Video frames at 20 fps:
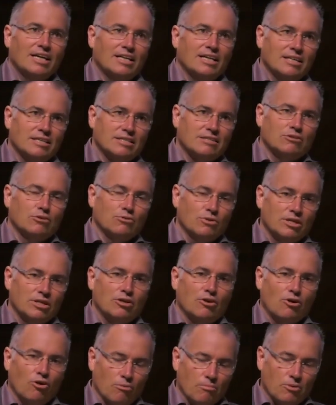It is doing
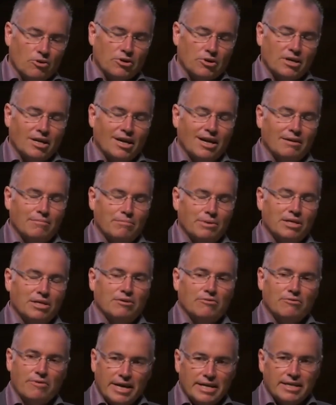your homework and
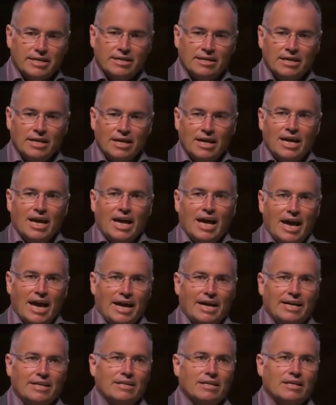being ready.
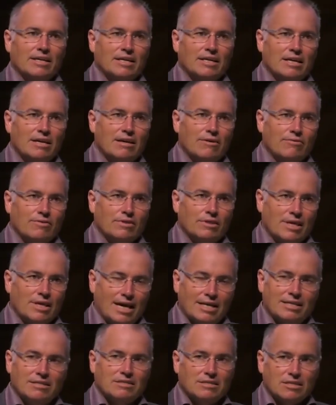And
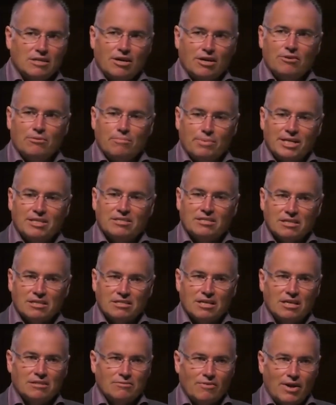that is the other big
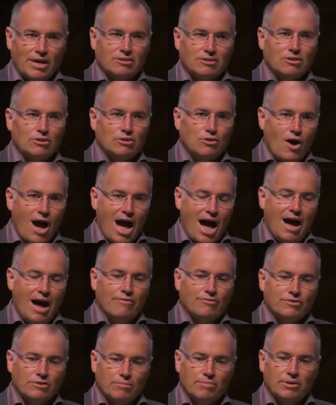success factor. You
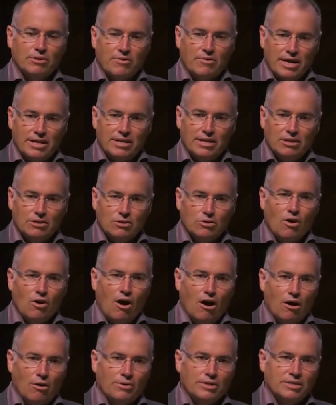have to be ready. You
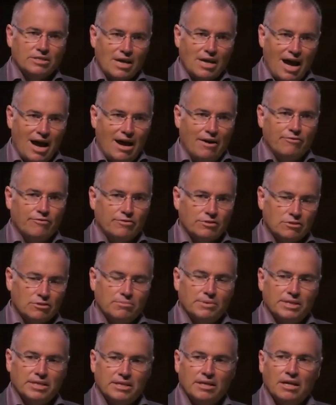always have to
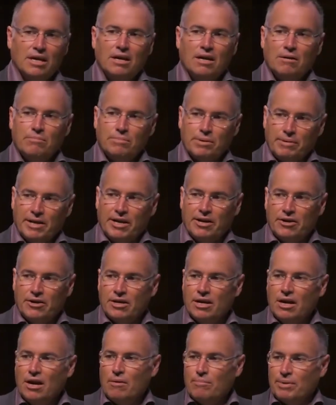be
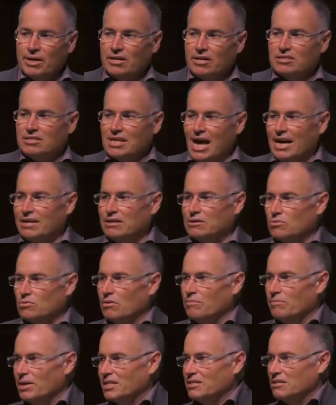prepared, because that is
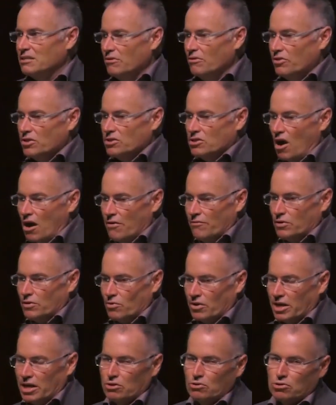what makes a difference. Harvard
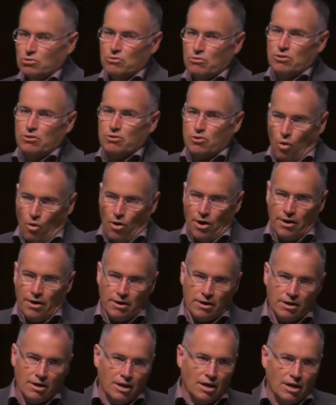will get you through the door.
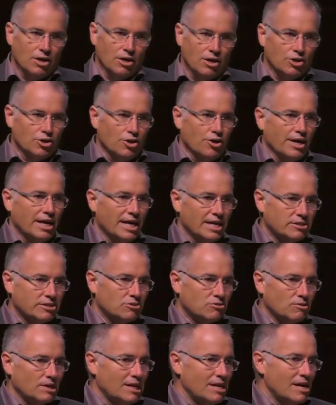Your
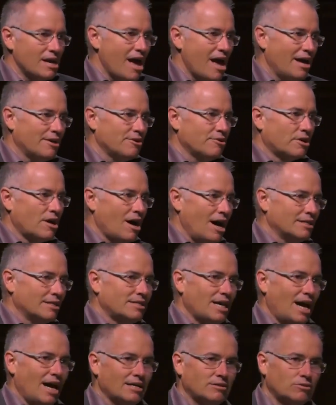history and your
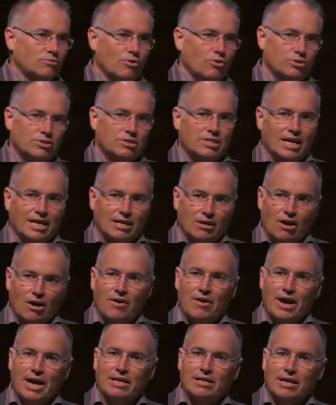contacts will say,
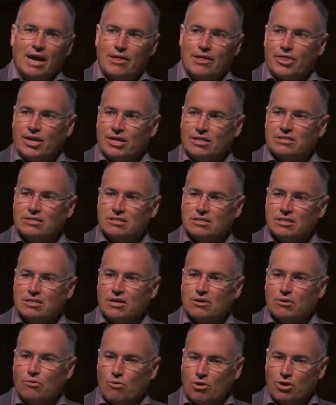all right, I think this is
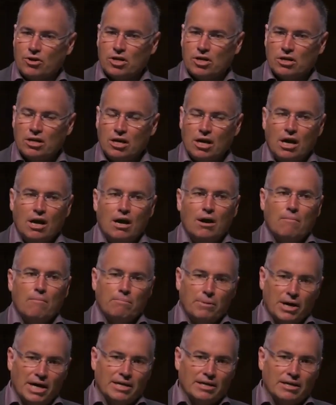going to work,
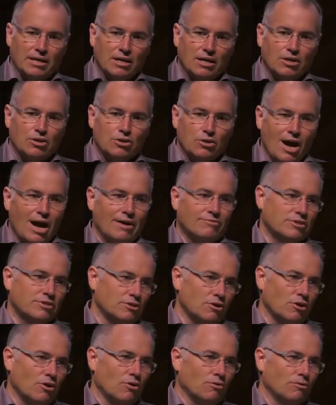but you have to
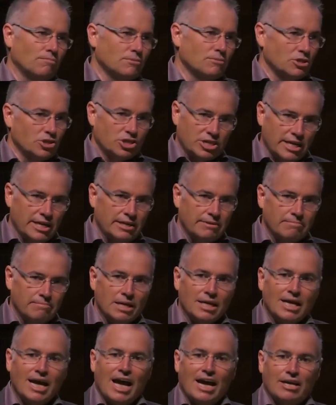know your shit
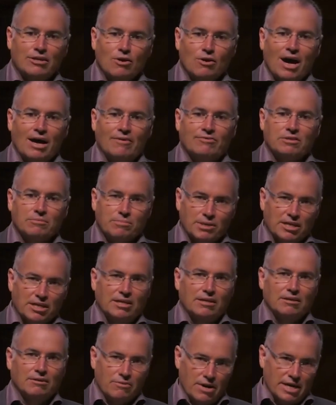and you have to
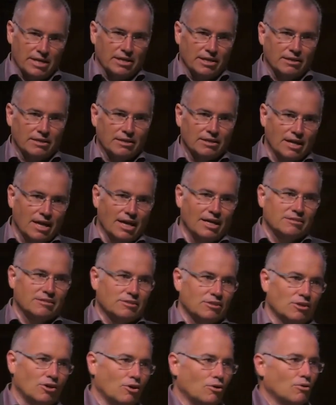be ready. And
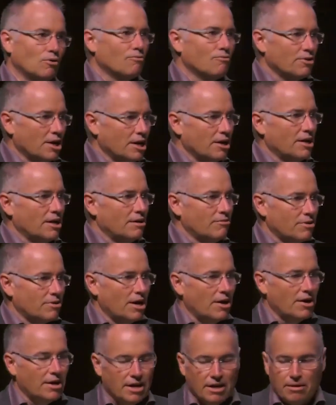so very,
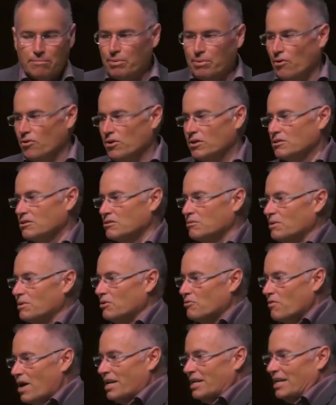very important to
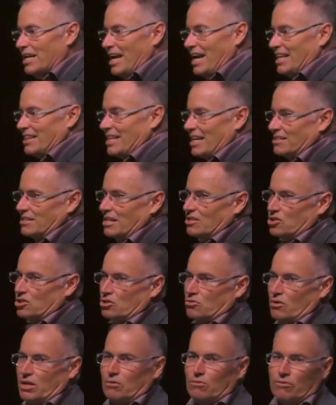be ready. And that's not
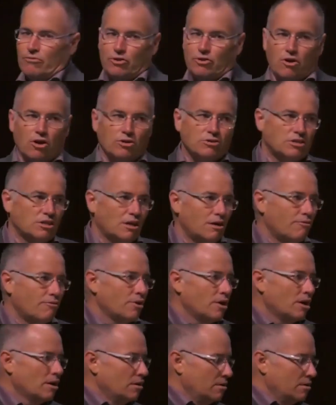just ready with your own stuff,